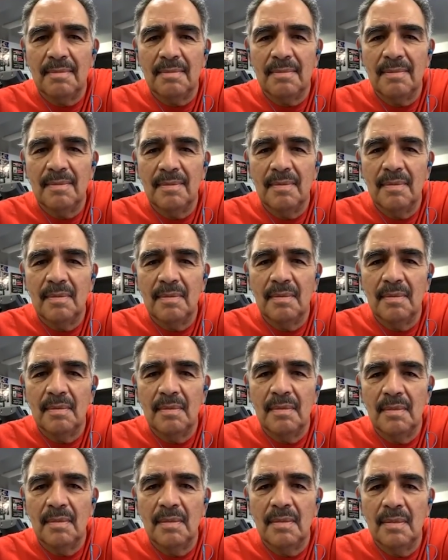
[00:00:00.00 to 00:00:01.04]

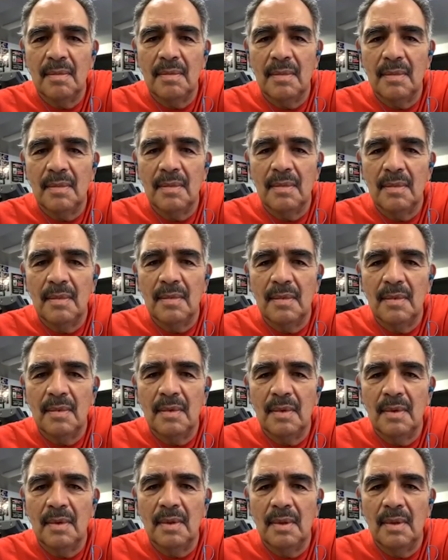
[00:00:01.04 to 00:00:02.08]

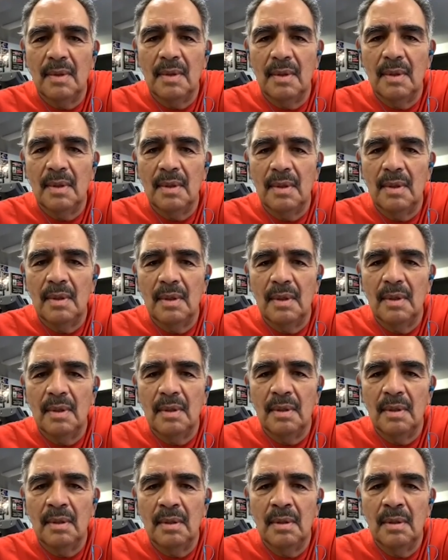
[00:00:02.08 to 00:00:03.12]

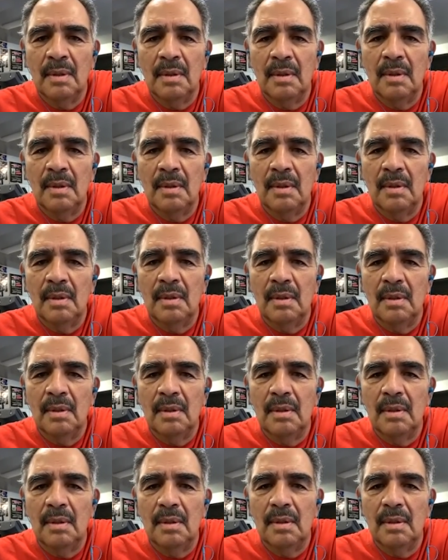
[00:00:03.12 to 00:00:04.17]

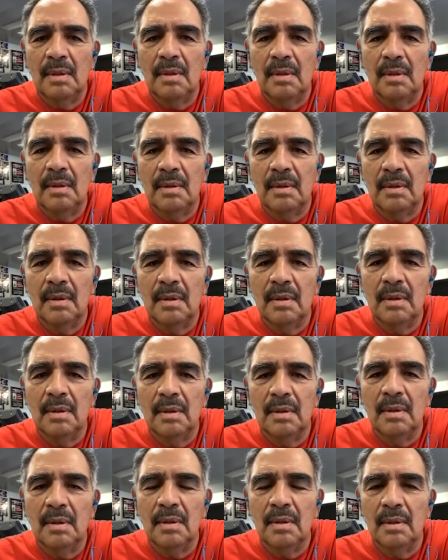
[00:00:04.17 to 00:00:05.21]

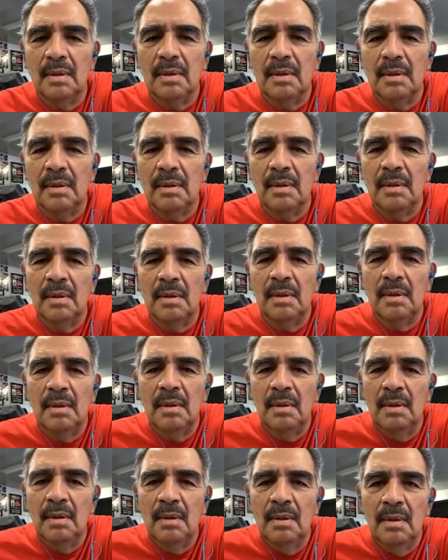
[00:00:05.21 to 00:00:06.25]

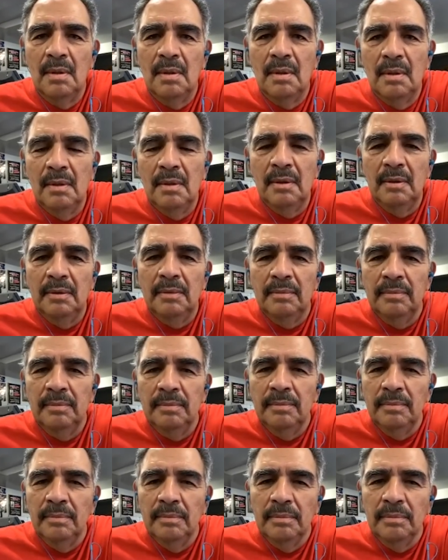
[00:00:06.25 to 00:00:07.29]

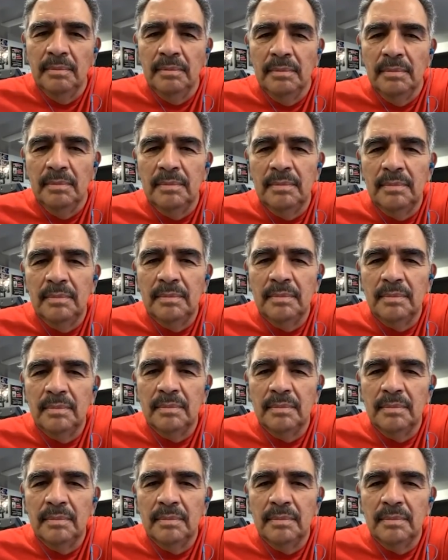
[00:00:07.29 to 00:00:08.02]
(not speaking)